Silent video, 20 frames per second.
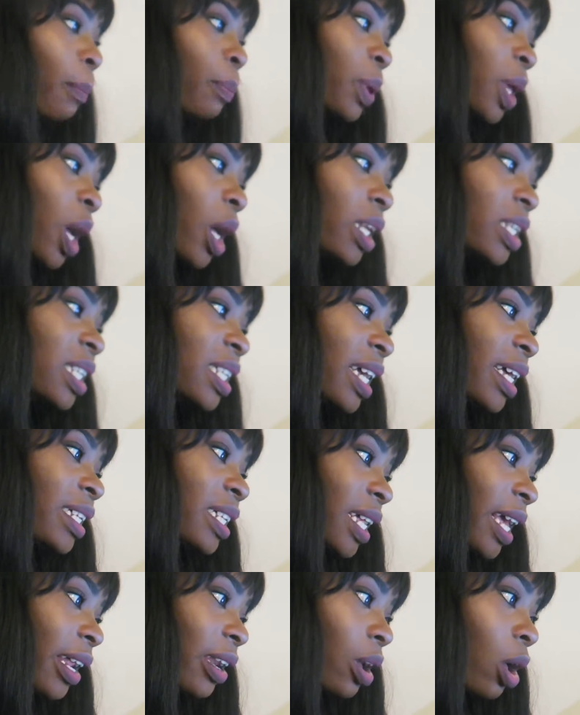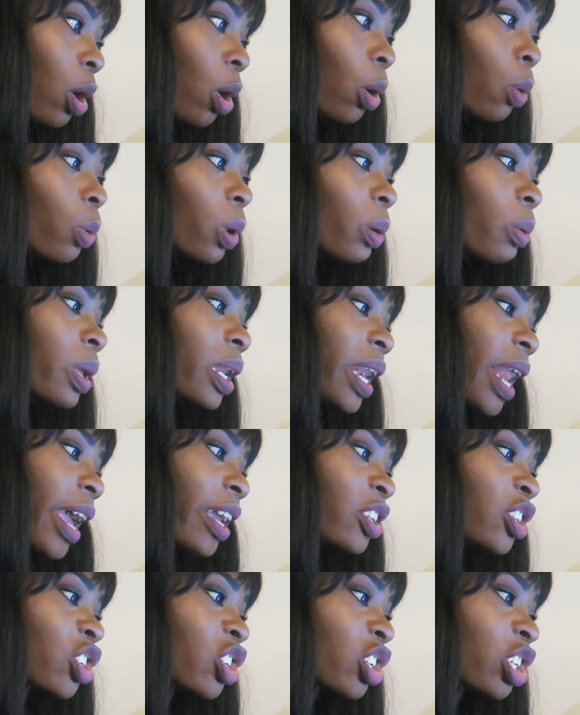Beyonce said, we would
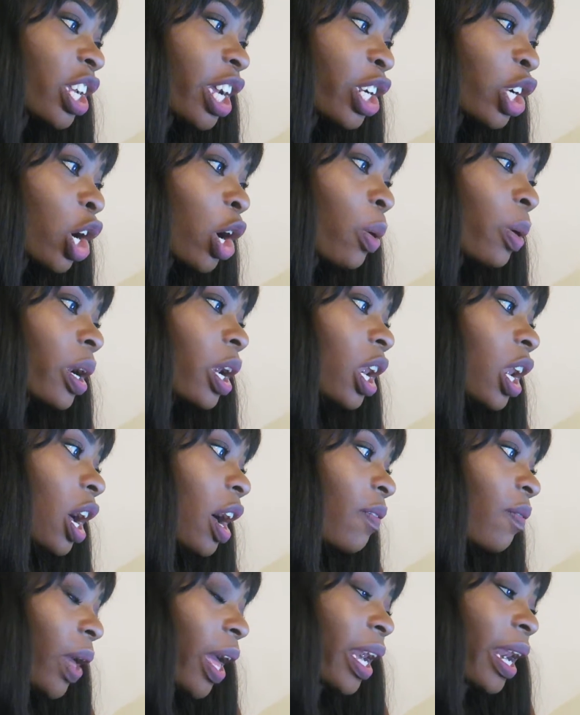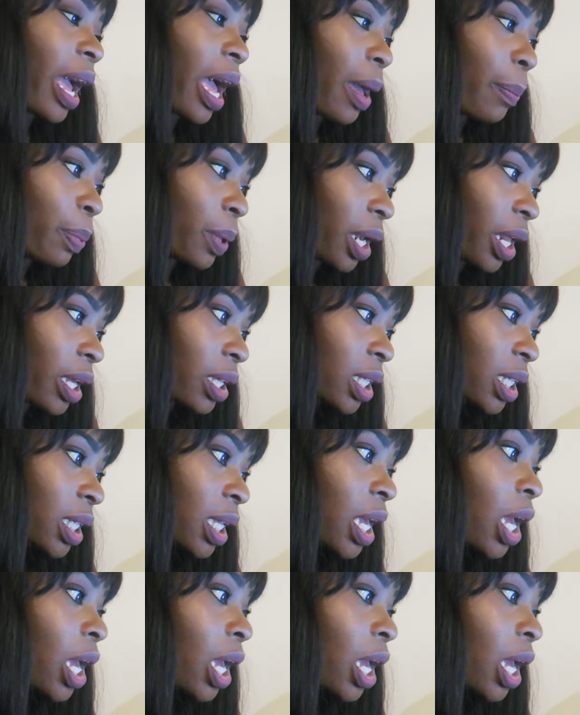like to share our love and happiness.